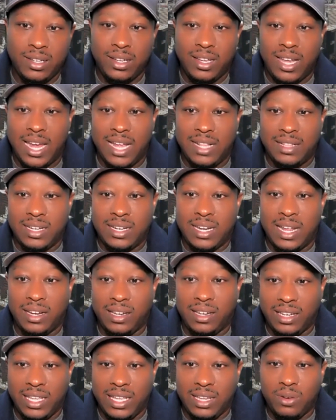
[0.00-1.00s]
and then that
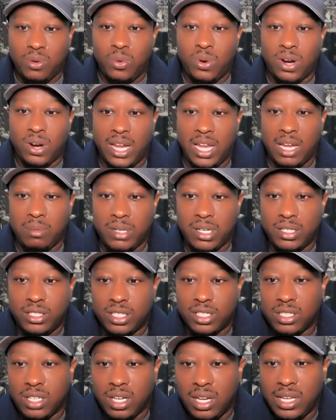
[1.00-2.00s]
link, we're able to
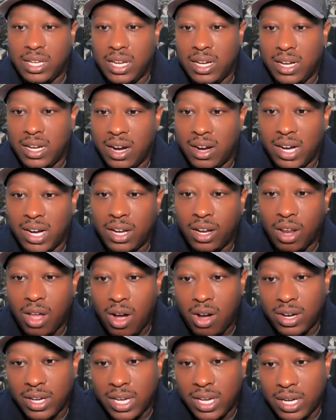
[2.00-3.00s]
just click in there and
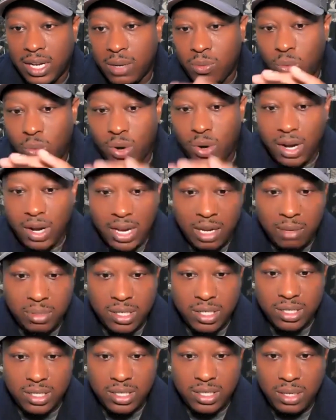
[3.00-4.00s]
log in, and we're able
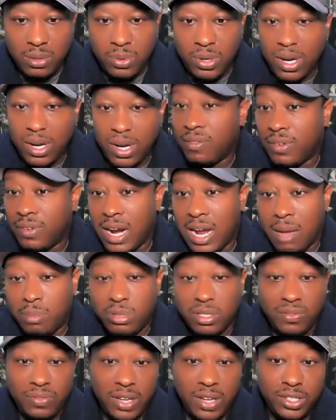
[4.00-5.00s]
to see whatever
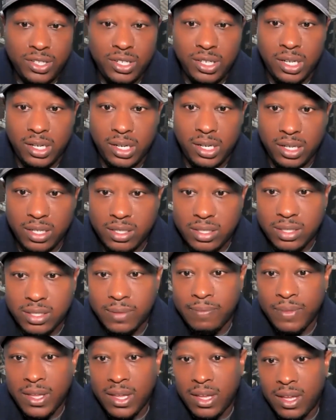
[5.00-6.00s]
observation it is.
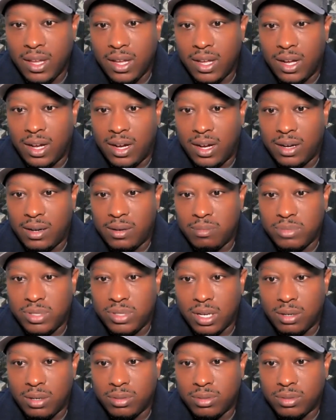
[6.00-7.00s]

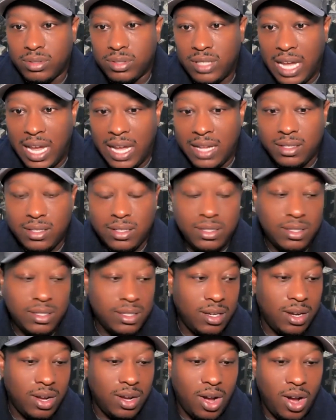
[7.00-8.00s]
So that's
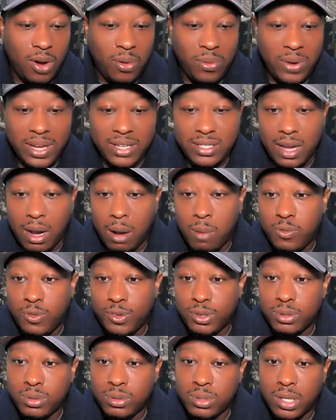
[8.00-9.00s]
always helpful.